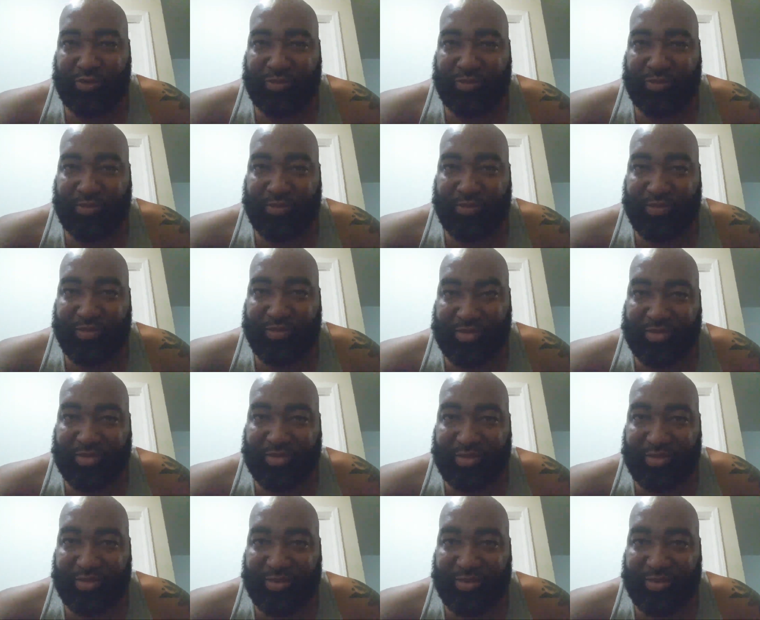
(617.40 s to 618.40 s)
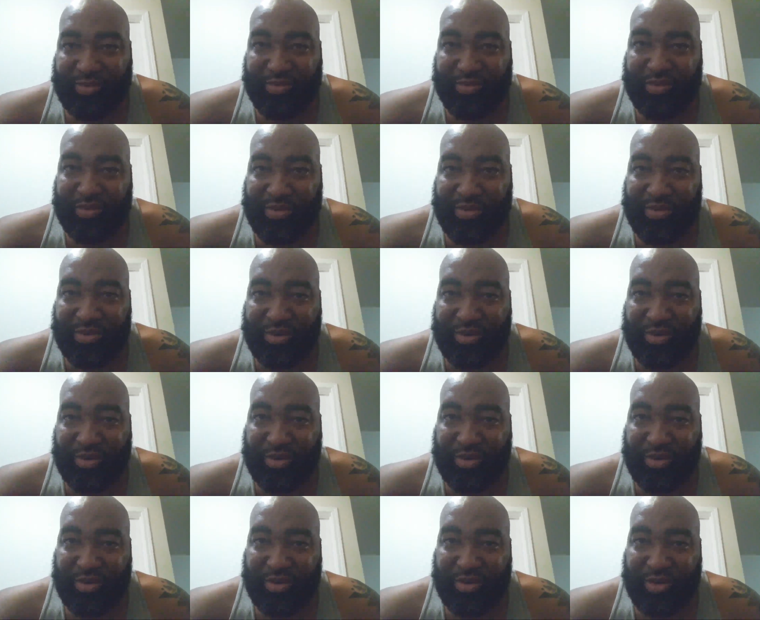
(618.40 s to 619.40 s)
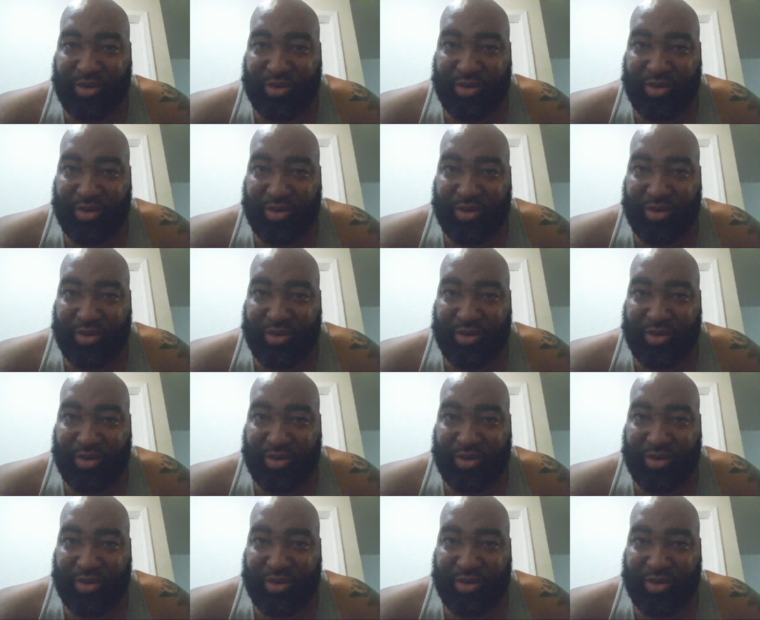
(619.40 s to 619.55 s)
Nothing is said.